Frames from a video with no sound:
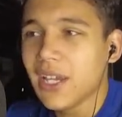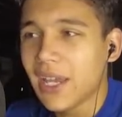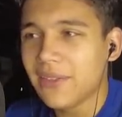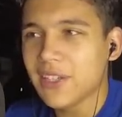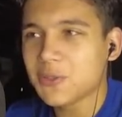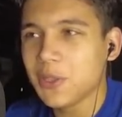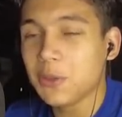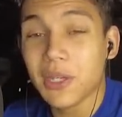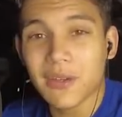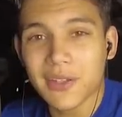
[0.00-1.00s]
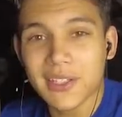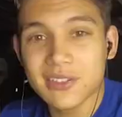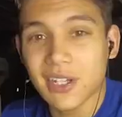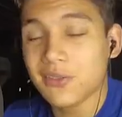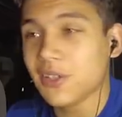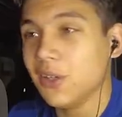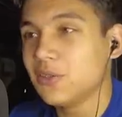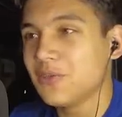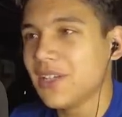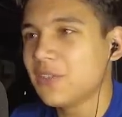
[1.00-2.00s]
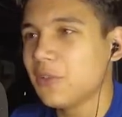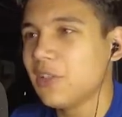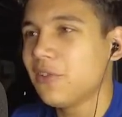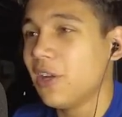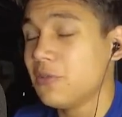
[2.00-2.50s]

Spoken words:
And this week we have a discount code RED25,